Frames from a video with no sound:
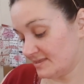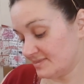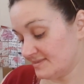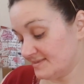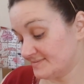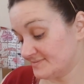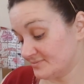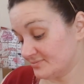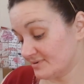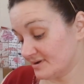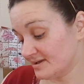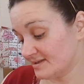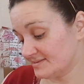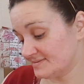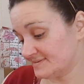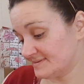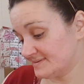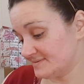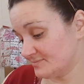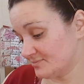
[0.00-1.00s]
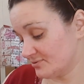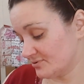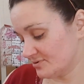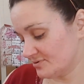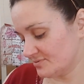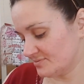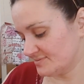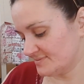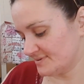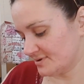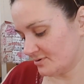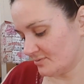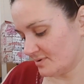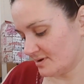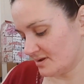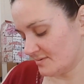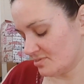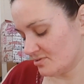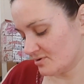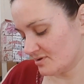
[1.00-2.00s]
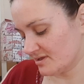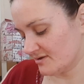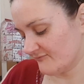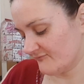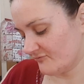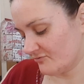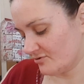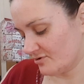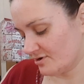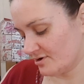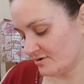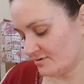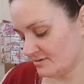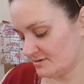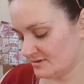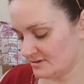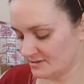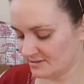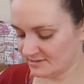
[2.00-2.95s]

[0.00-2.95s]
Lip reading: And these reds, these maroons are what I'm looking for.